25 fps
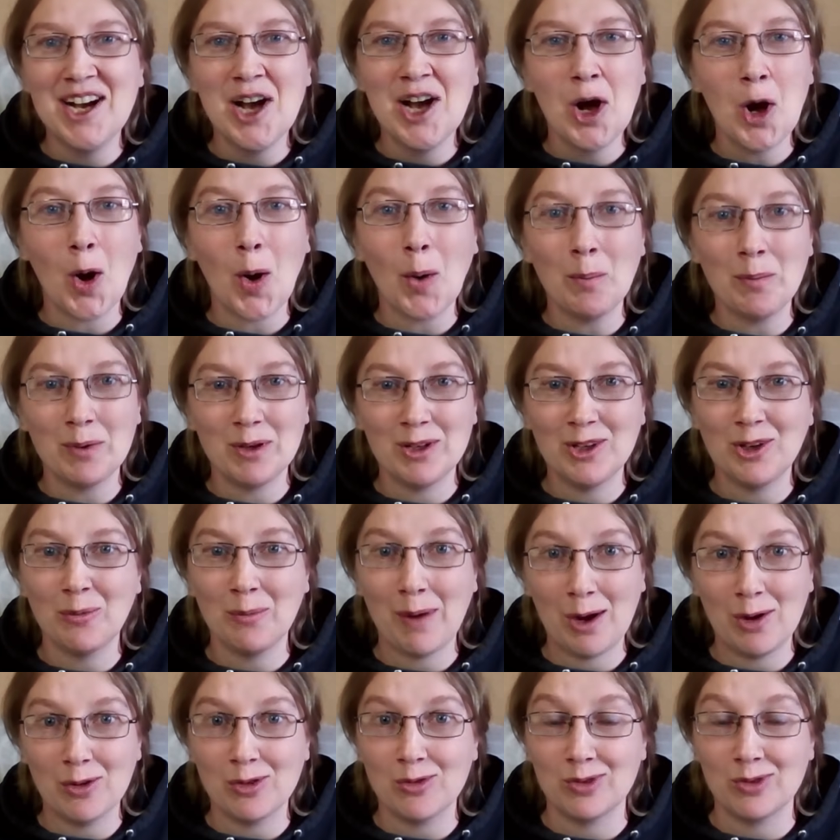open your
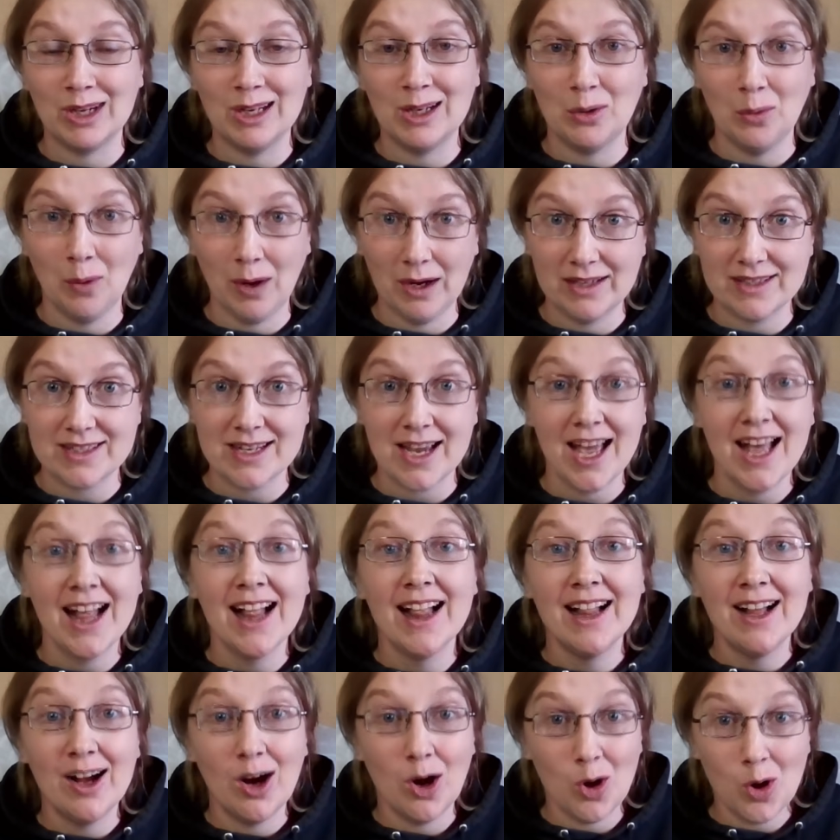mouth really wide.
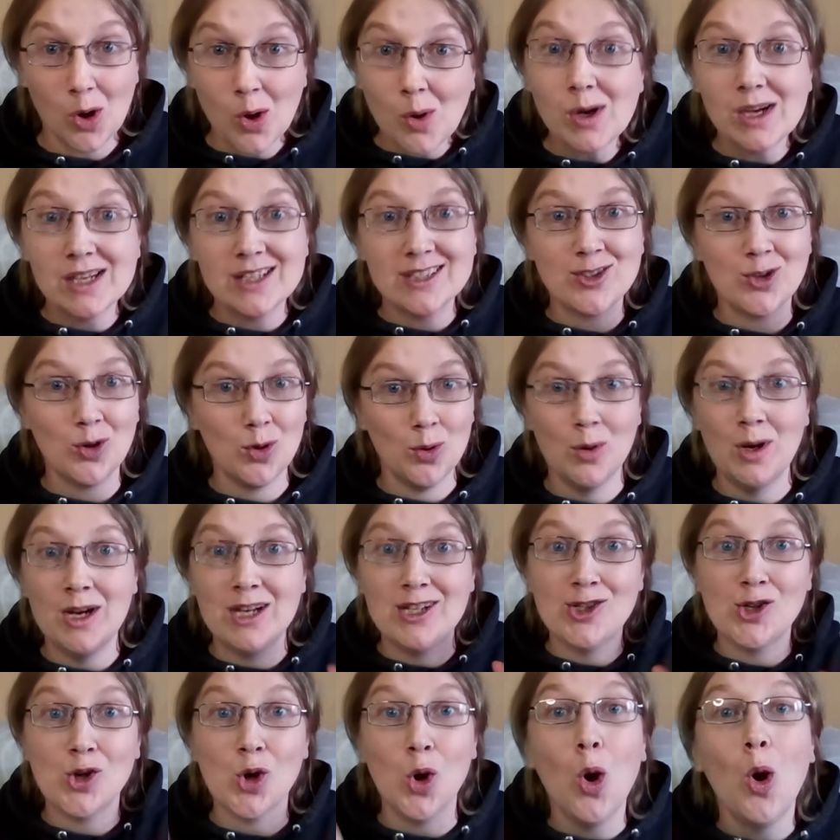Always,
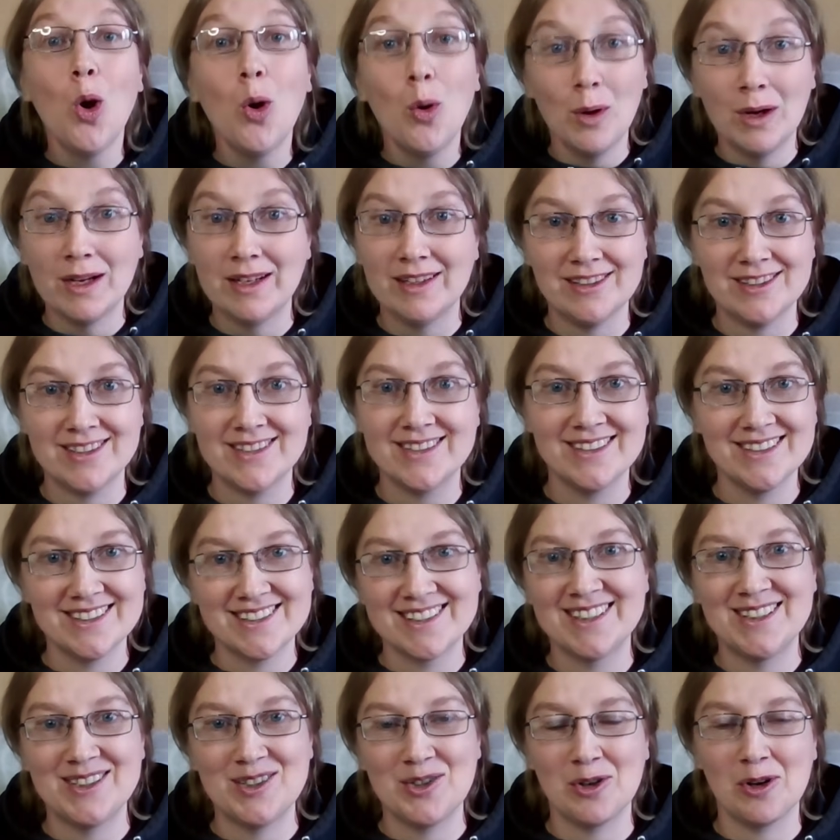always, always
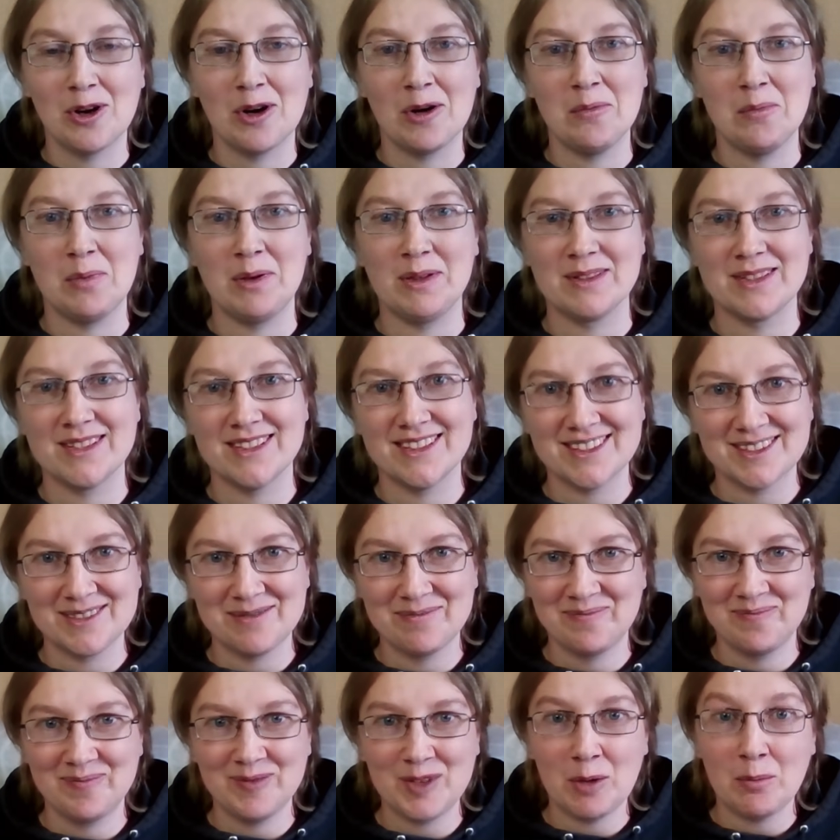listen to your impulses.
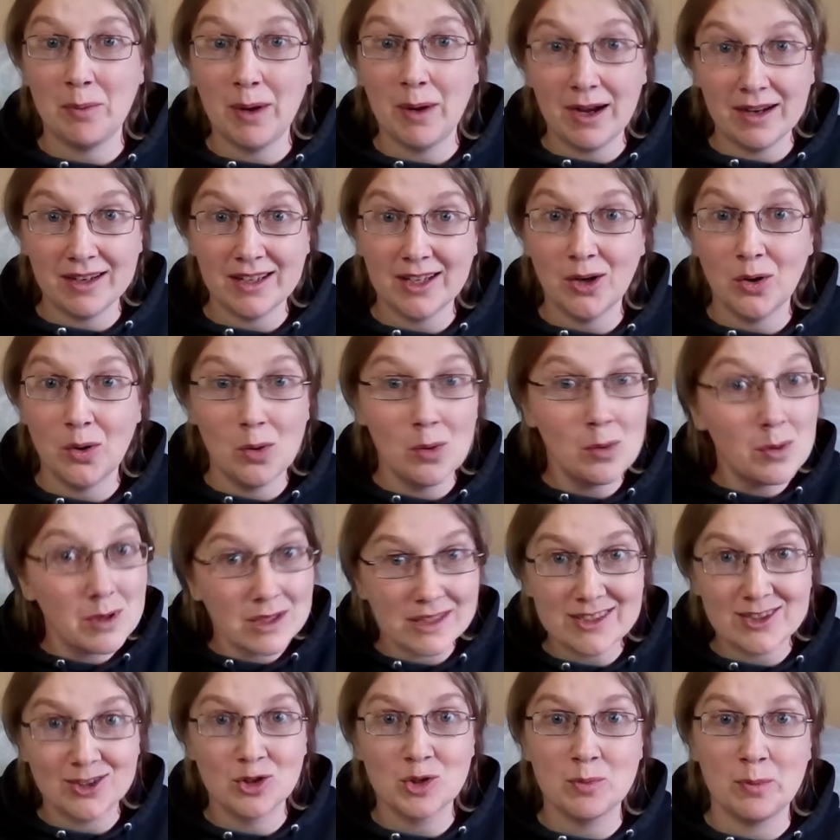Your body
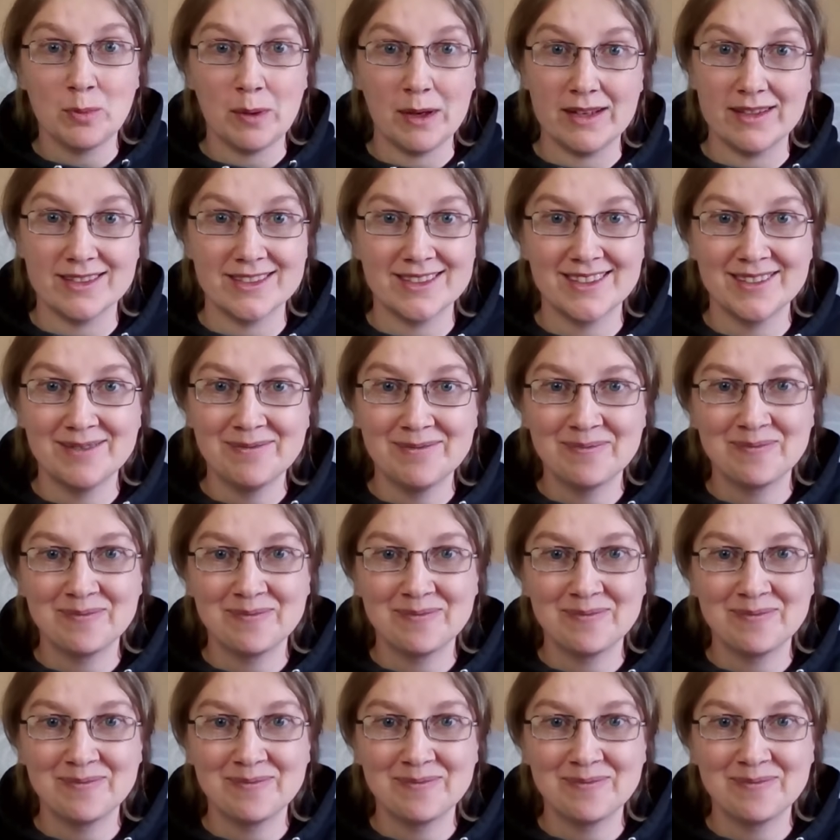always knows best.